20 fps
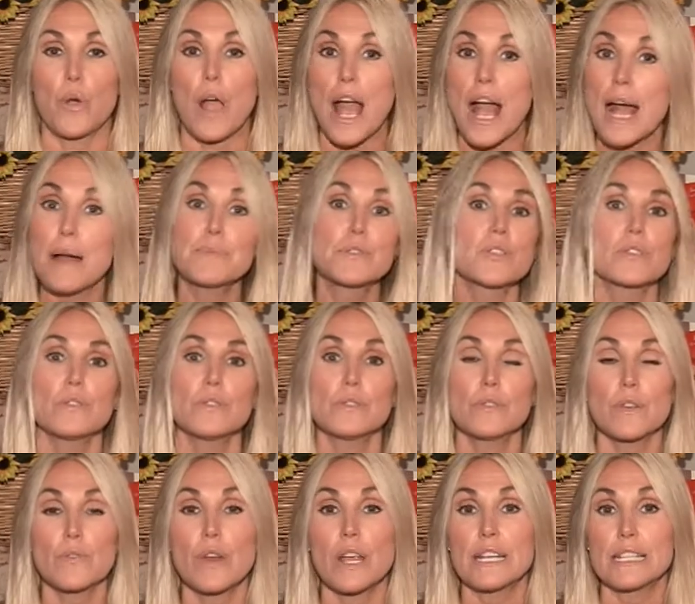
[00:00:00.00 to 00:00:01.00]

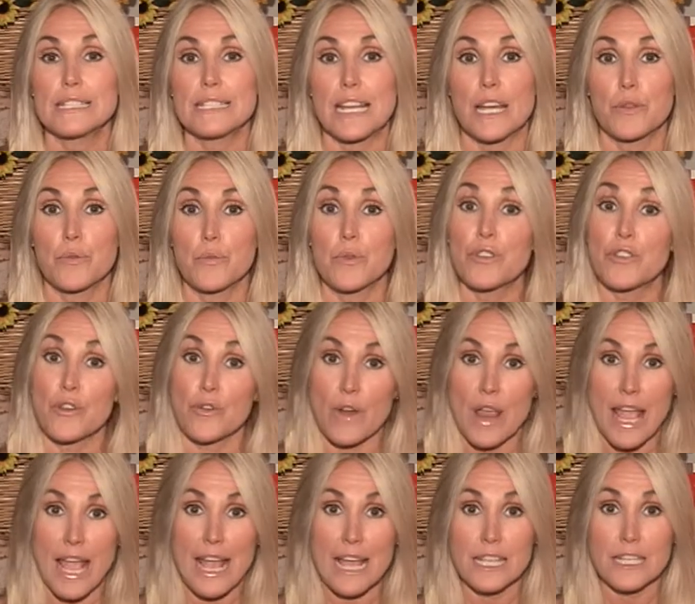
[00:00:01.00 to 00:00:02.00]
Absolutely write it down with your
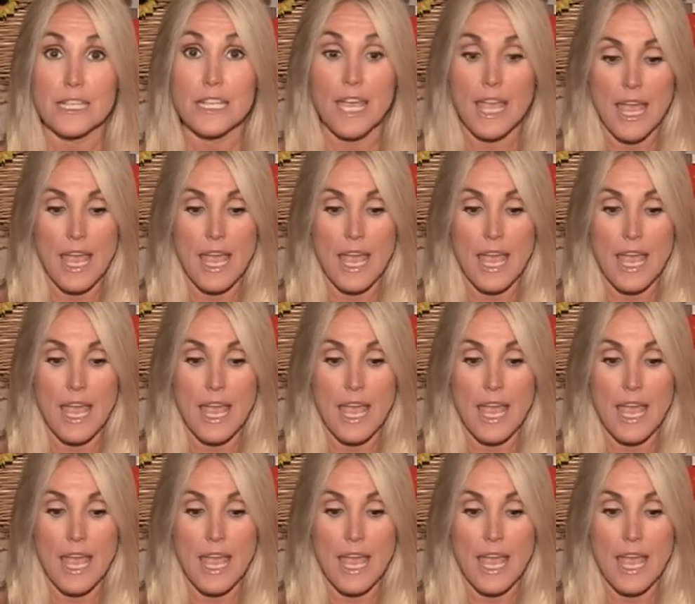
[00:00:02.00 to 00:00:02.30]
hand